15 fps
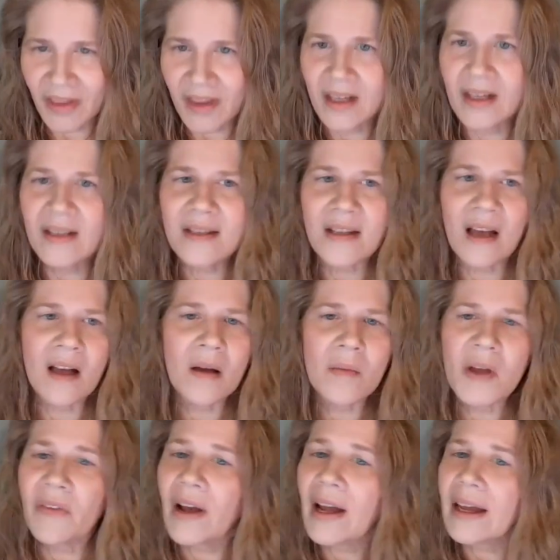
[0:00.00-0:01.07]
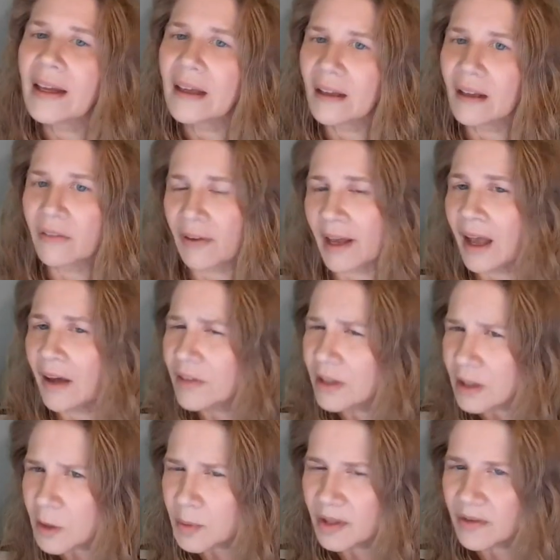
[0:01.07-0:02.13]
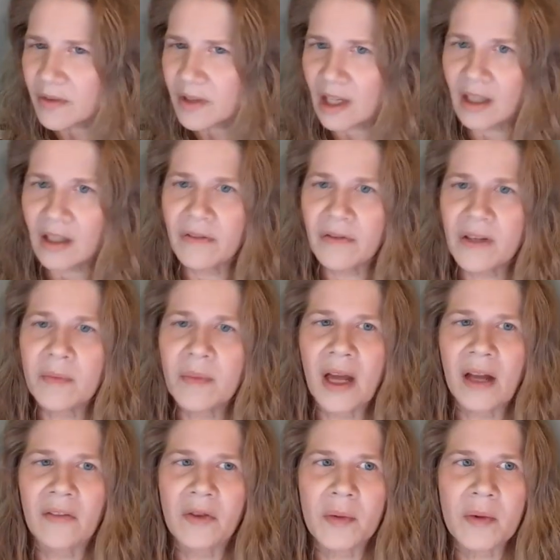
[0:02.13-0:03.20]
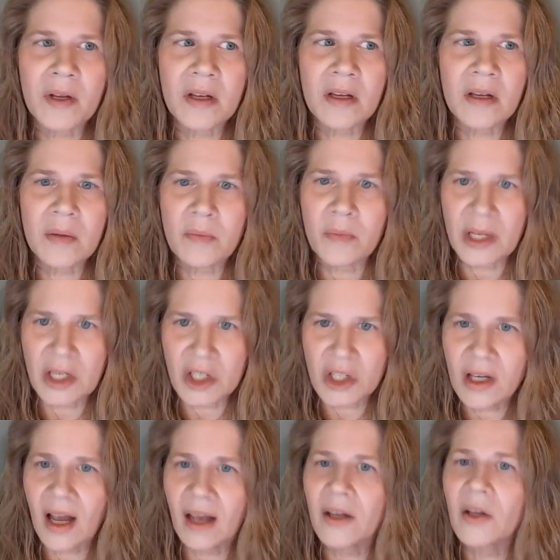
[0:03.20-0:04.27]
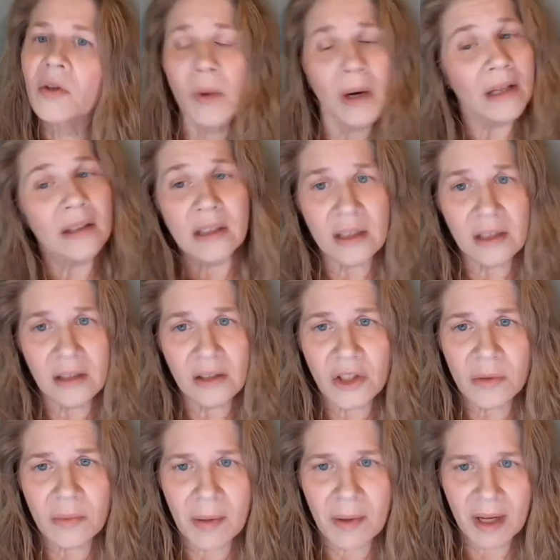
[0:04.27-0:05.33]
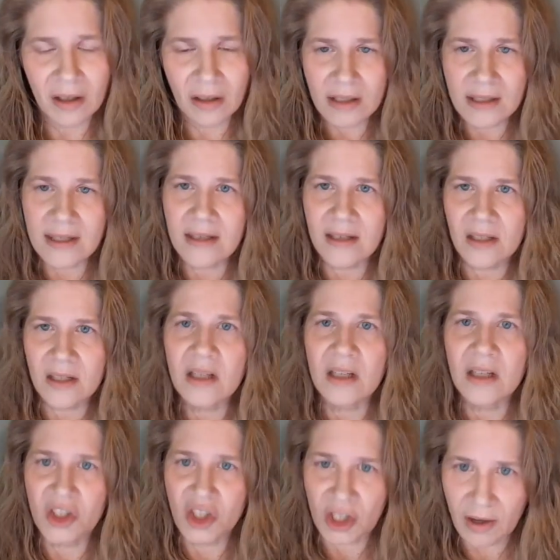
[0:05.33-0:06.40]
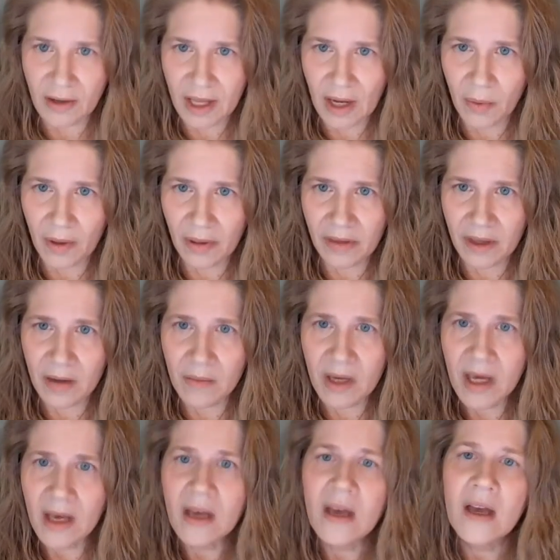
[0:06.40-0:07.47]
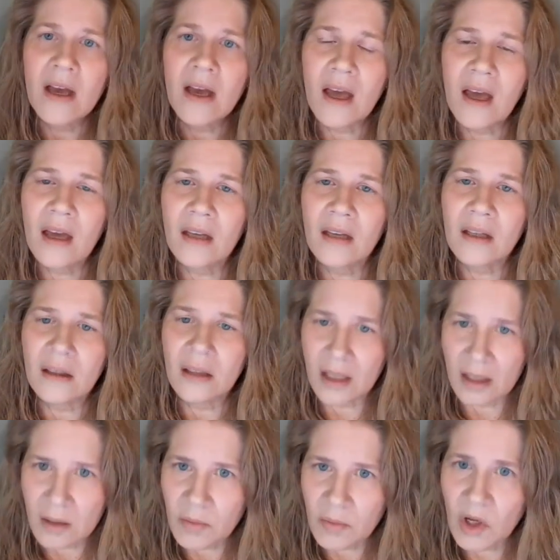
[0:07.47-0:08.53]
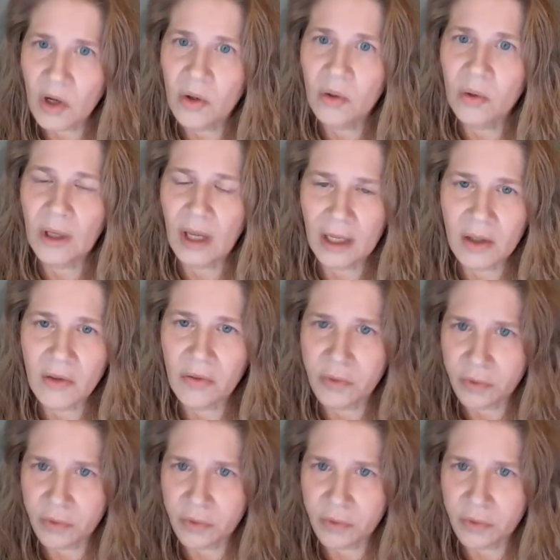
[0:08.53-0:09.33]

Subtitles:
things, if I have a little bit of a negative feedback from a patient, I go directly to my medical assistant and share that with them and let them know kind of